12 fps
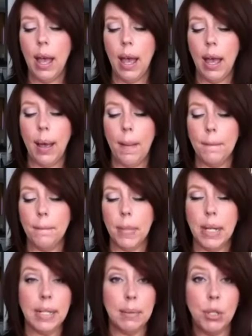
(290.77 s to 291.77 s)

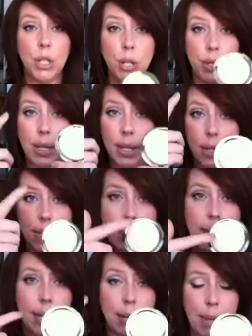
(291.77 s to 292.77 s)
because I'm just using
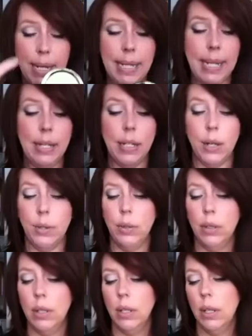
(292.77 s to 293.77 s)
this in my T-zone.